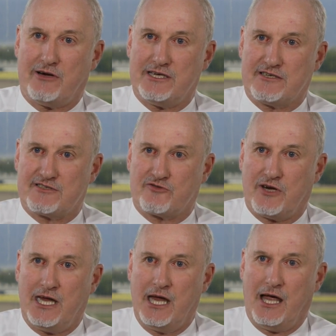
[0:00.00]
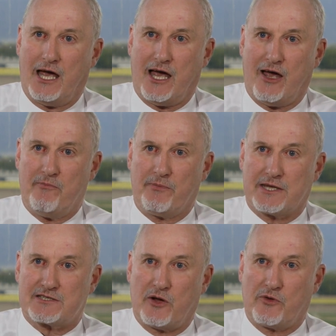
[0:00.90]
industry um,
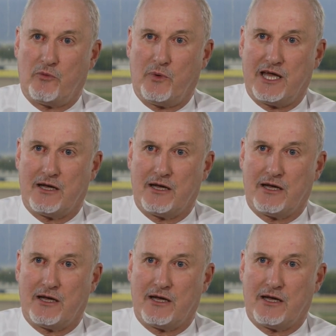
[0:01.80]
so that we